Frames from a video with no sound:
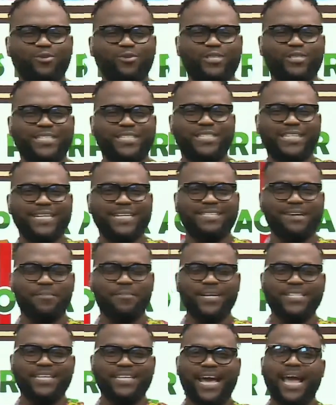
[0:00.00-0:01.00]
kutesa
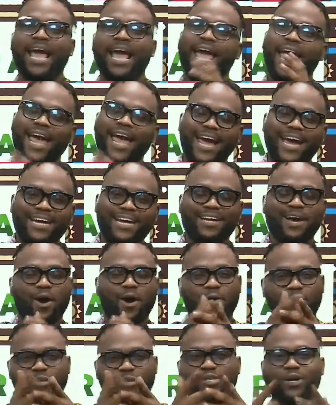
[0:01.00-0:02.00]
manze, and
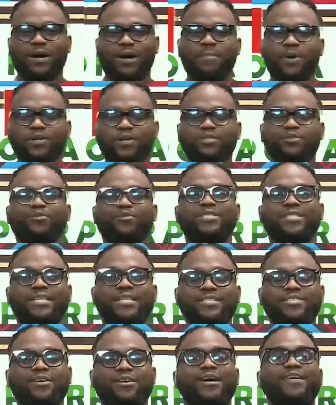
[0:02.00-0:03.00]
when we talk about
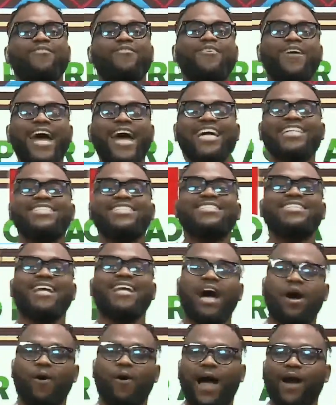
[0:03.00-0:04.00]
kutesa right
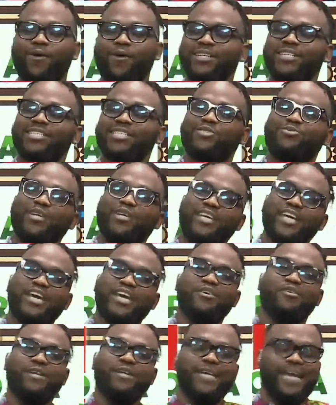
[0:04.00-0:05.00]
now, I want us to ingia
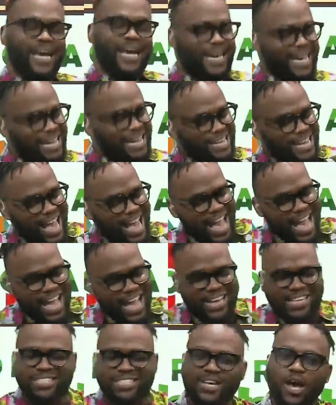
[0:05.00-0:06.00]
hiyo ndege.
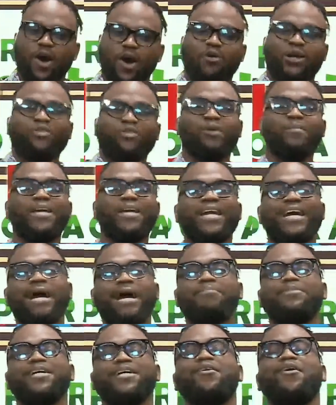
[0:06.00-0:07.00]
Yes, unajua mimi ni
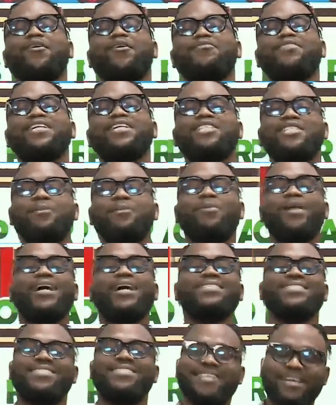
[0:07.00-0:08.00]
captain of the ship
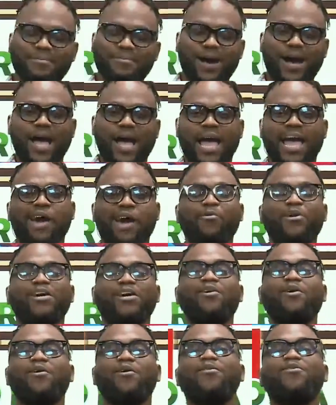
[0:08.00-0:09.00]
lazima, and we
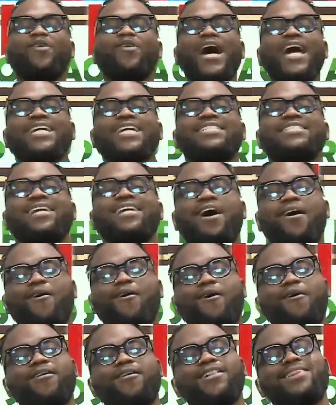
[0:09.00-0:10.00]
go right now
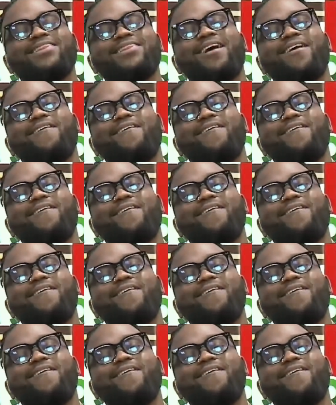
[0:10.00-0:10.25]
all the